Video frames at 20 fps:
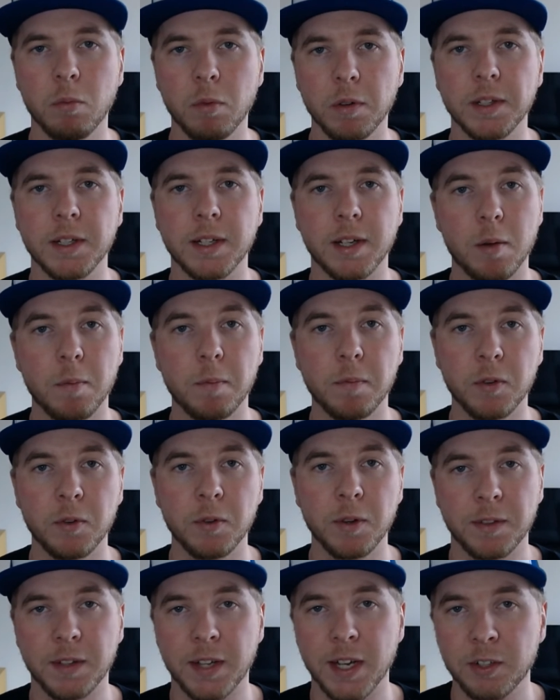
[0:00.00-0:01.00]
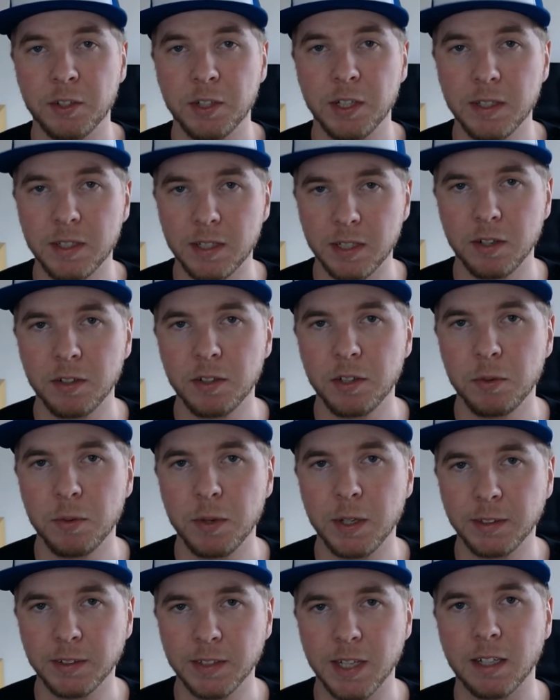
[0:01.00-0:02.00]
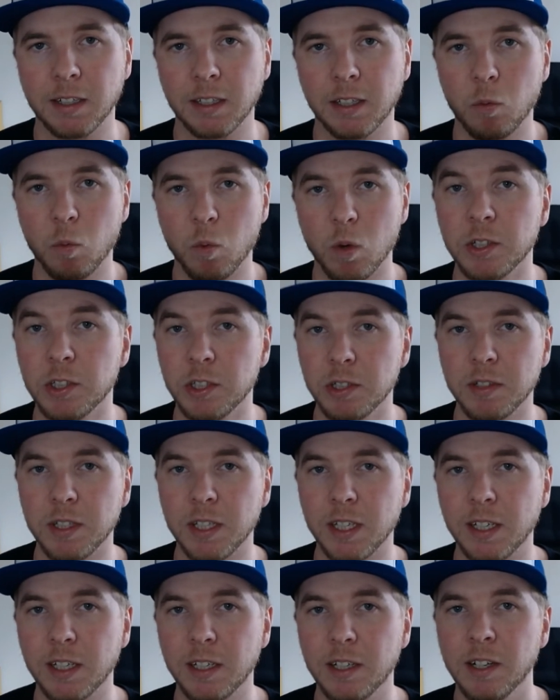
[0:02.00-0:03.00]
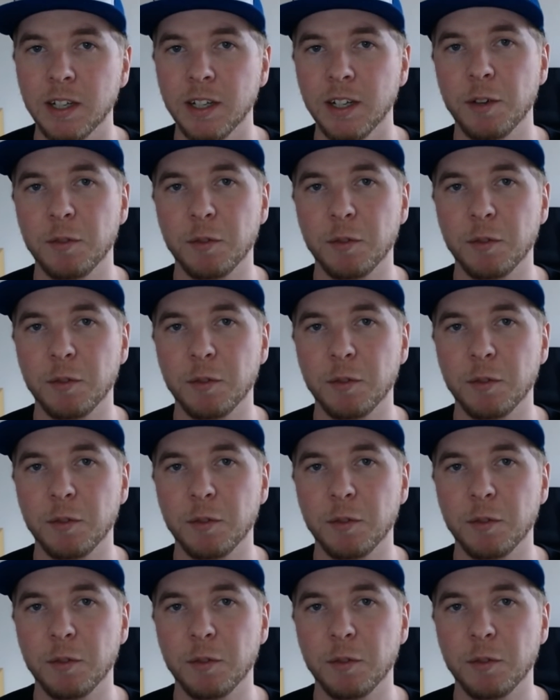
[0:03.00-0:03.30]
really helpful, and they actually tell you exactly what you need